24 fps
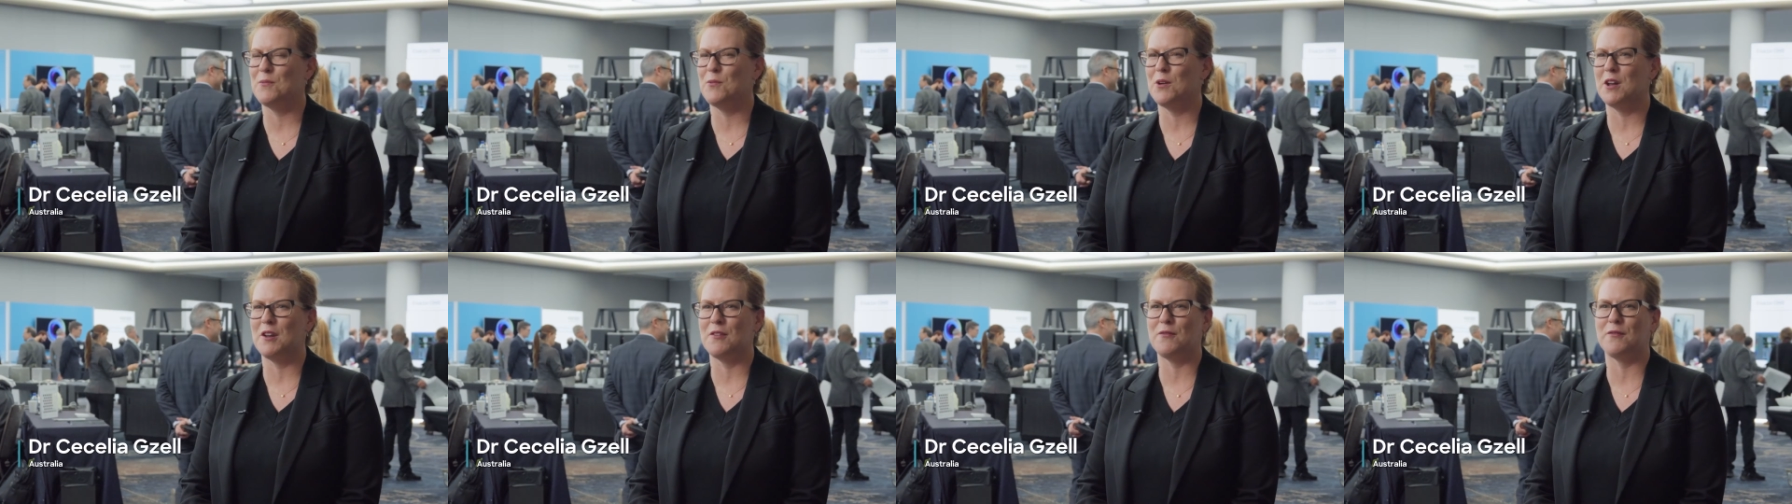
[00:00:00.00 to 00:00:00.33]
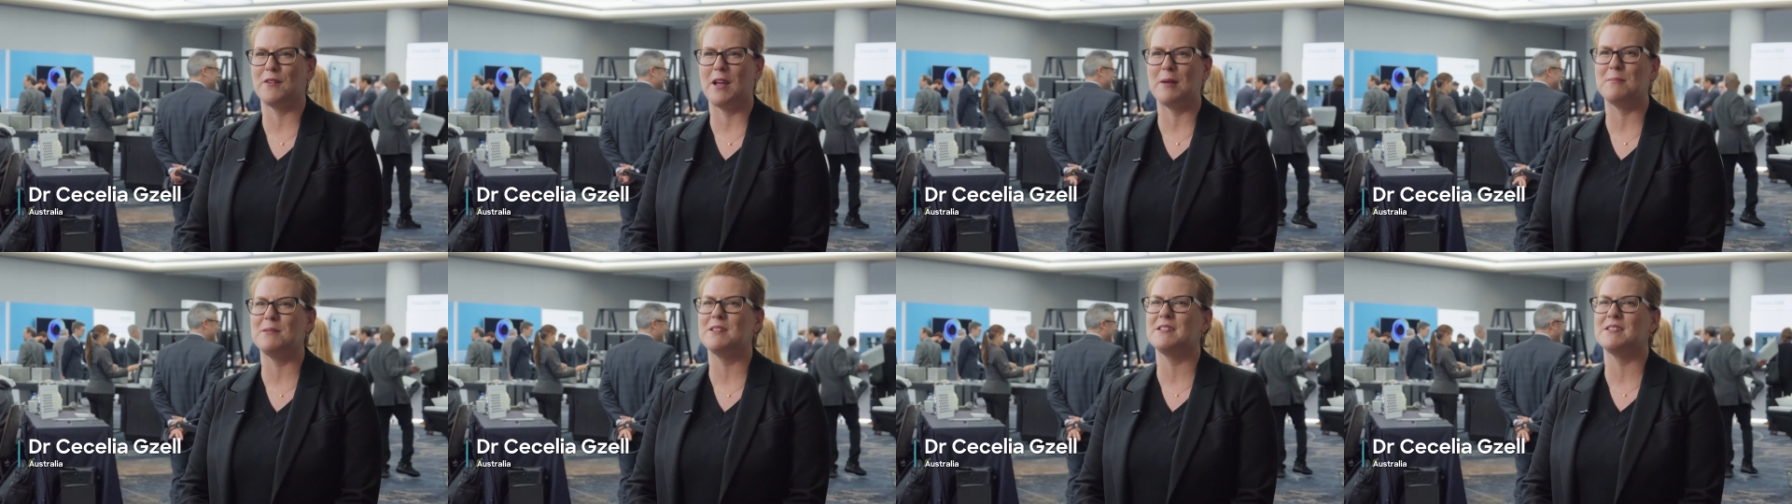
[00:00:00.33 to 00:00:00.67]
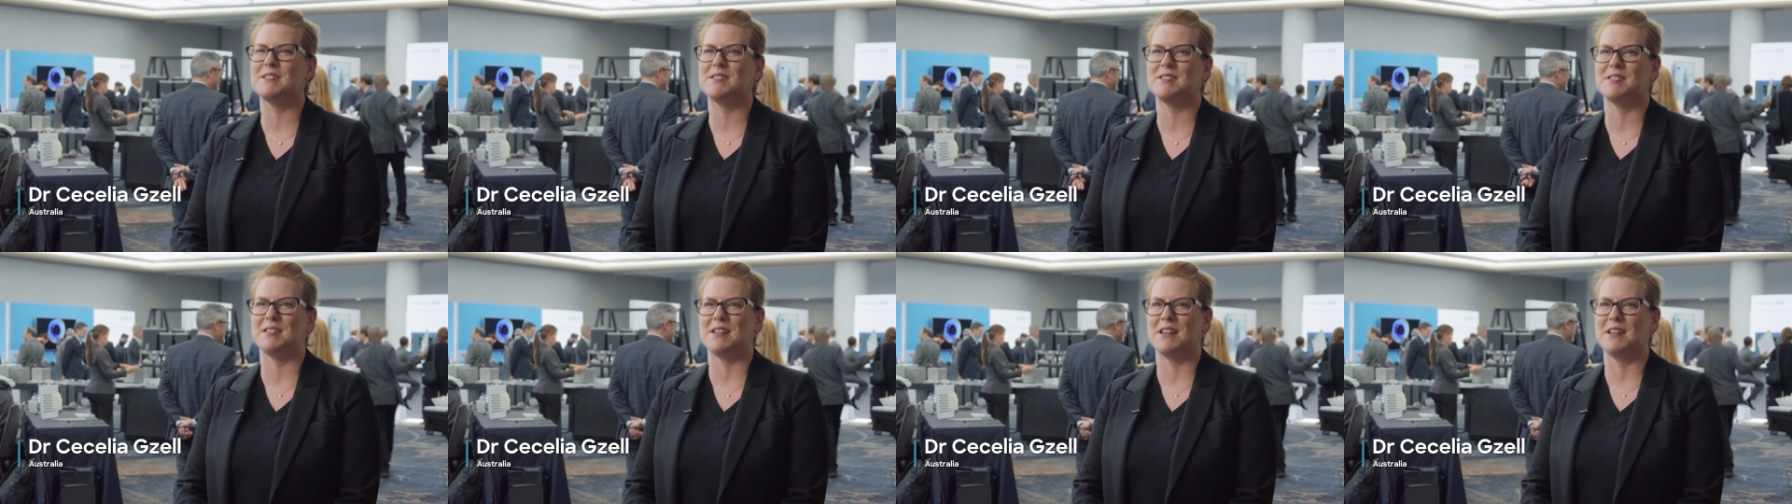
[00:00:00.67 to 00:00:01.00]
What a
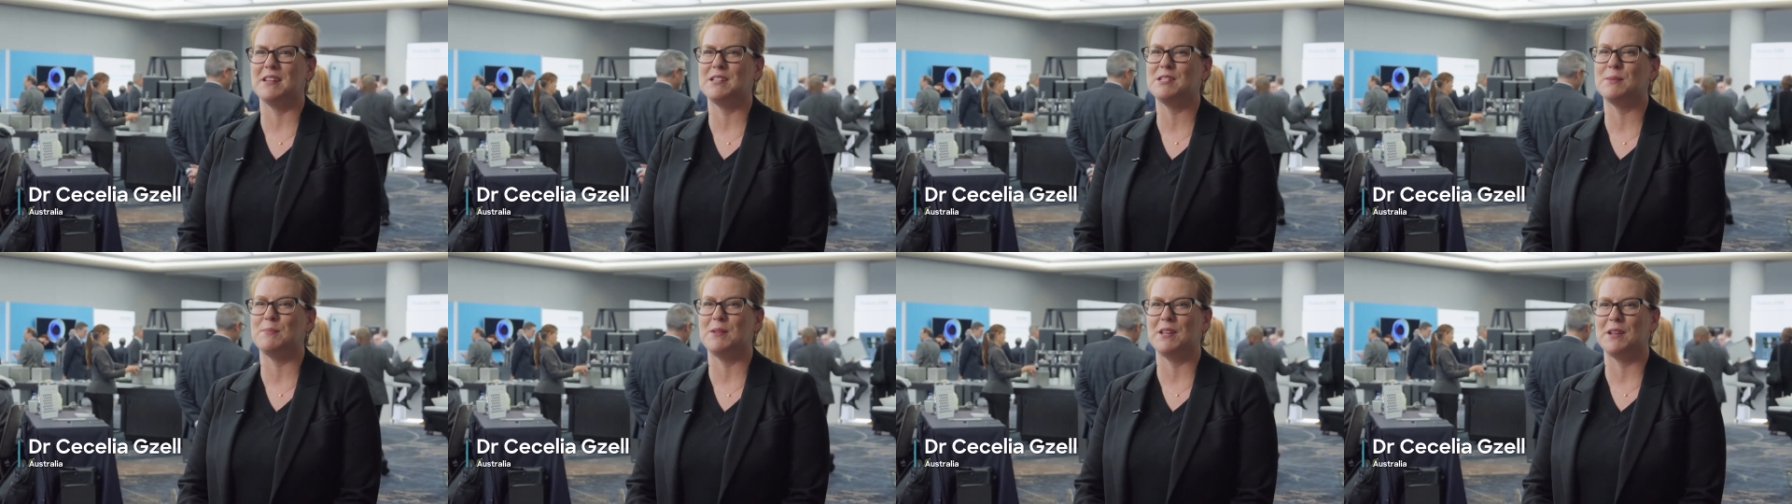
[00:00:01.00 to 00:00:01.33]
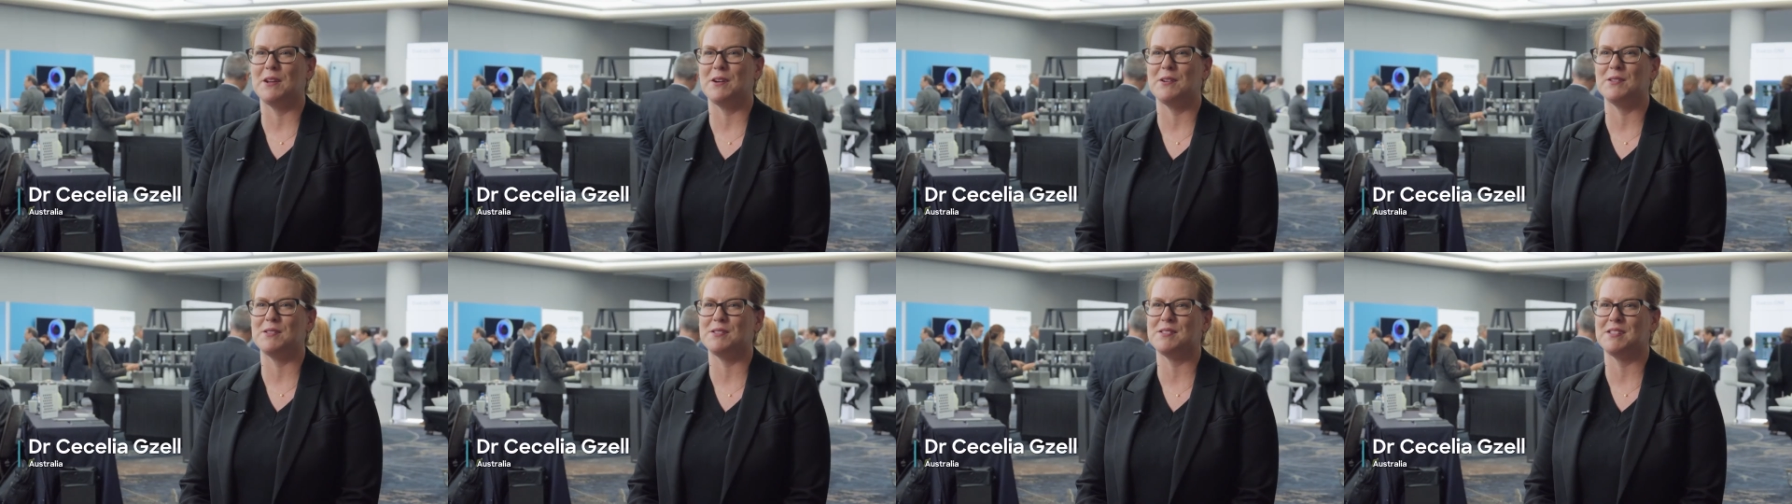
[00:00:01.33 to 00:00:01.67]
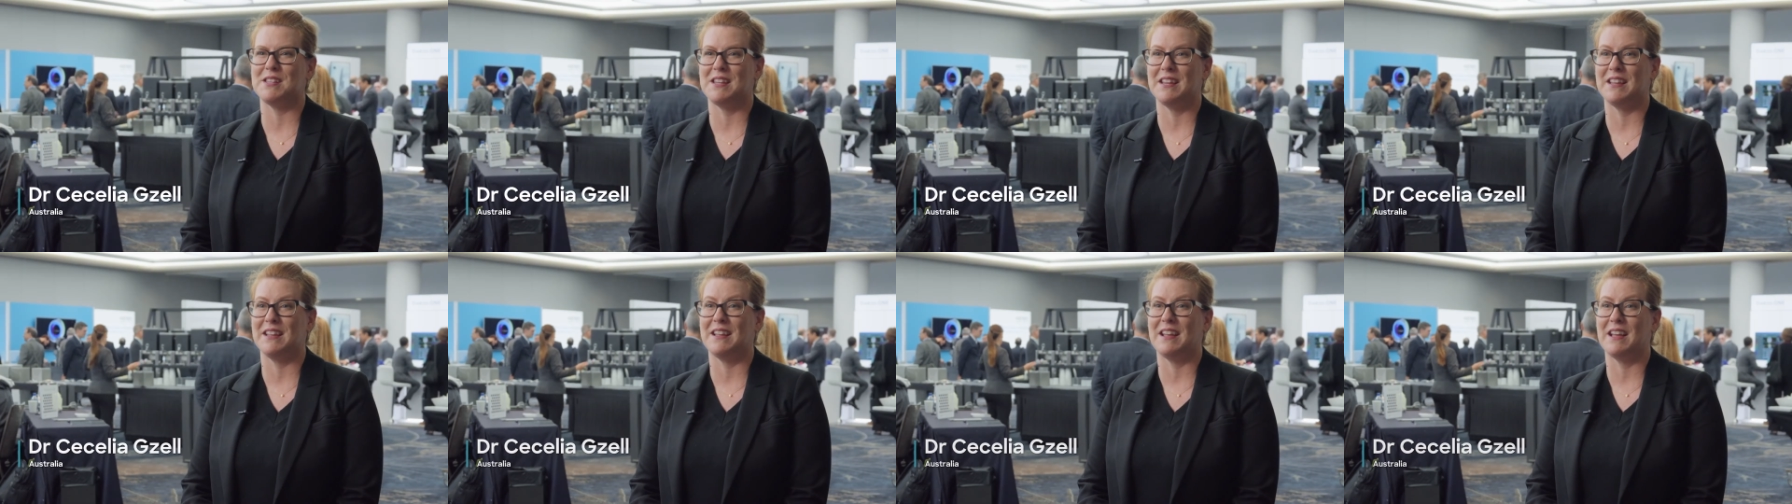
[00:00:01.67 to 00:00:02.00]
fabulous city to be
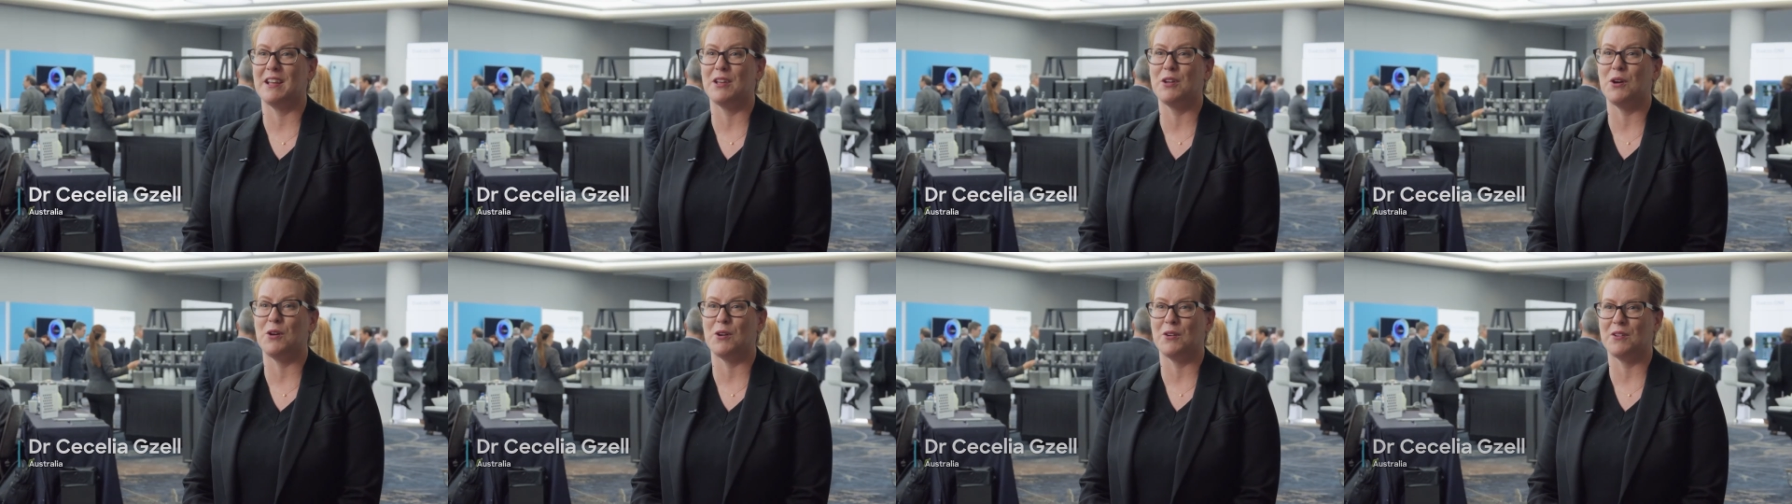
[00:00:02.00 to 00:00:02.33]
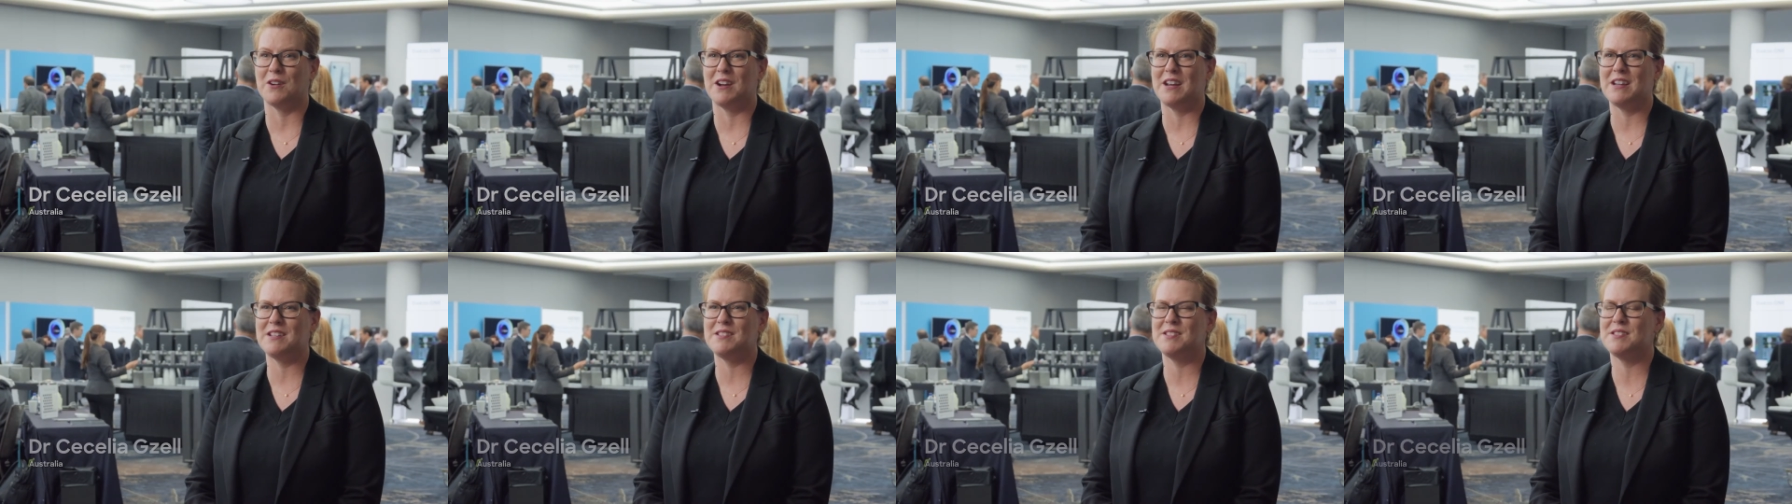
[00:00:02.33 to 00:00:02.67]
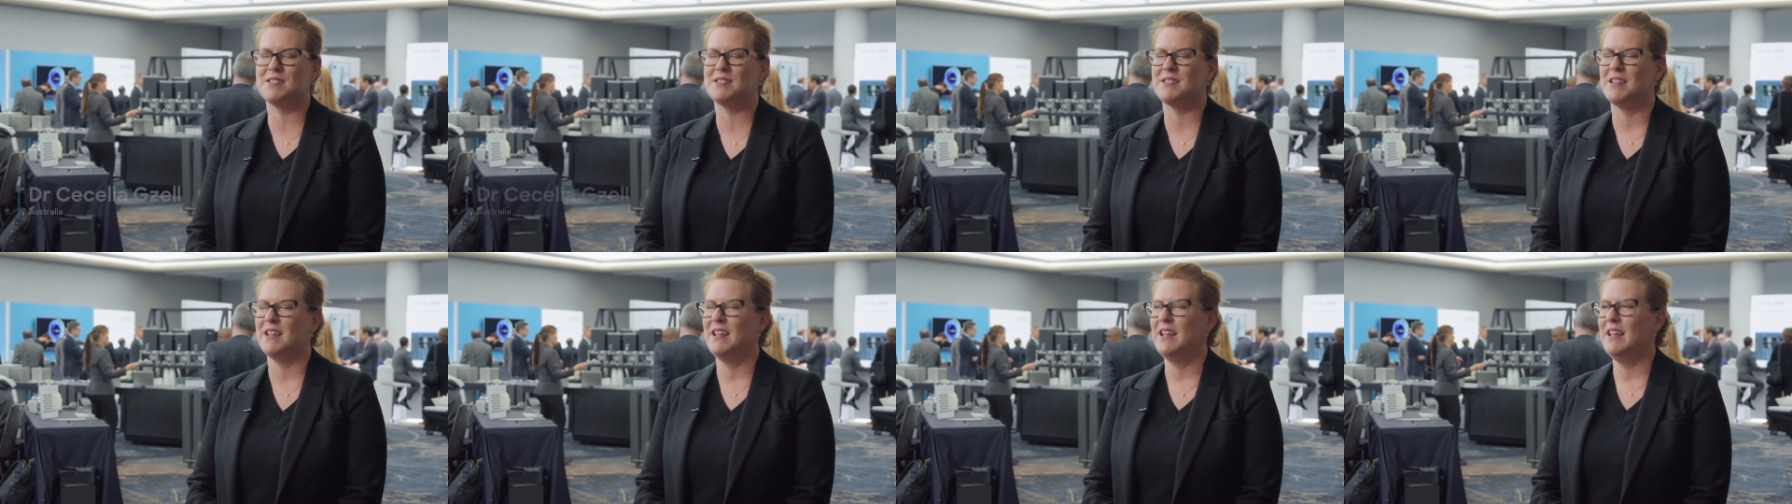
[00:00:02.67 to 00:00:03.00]
hosting a
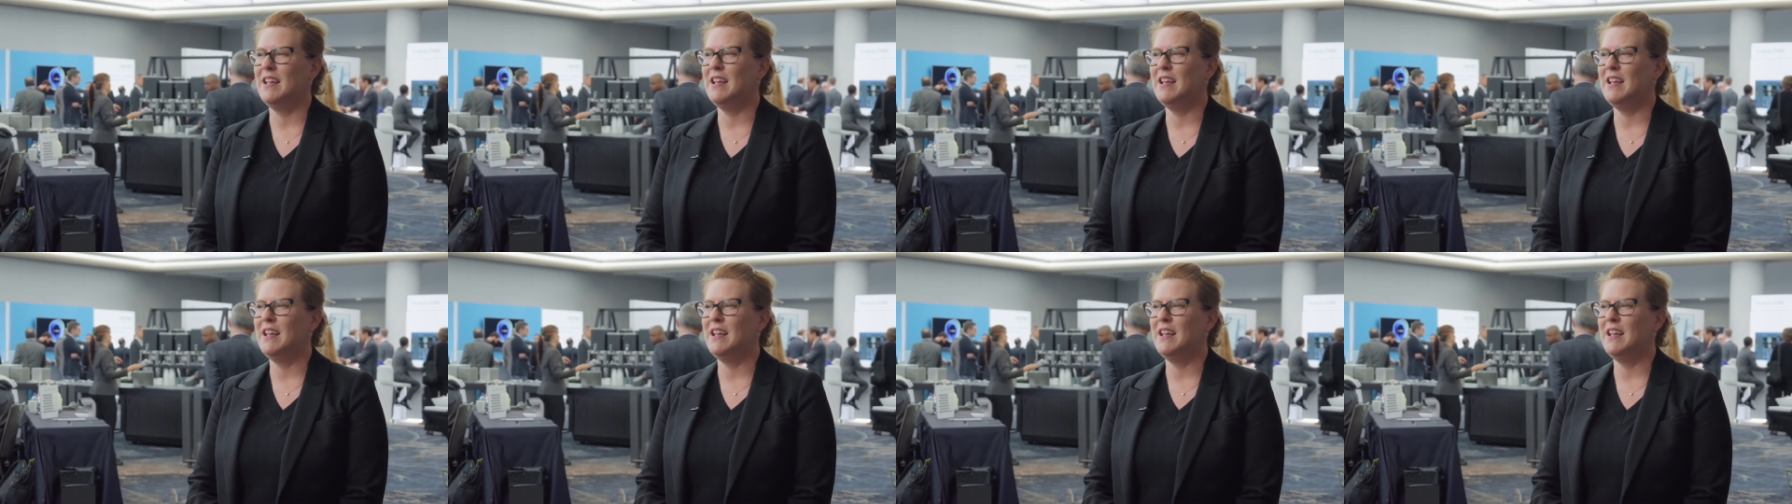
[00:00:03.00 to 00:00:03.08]
Congress.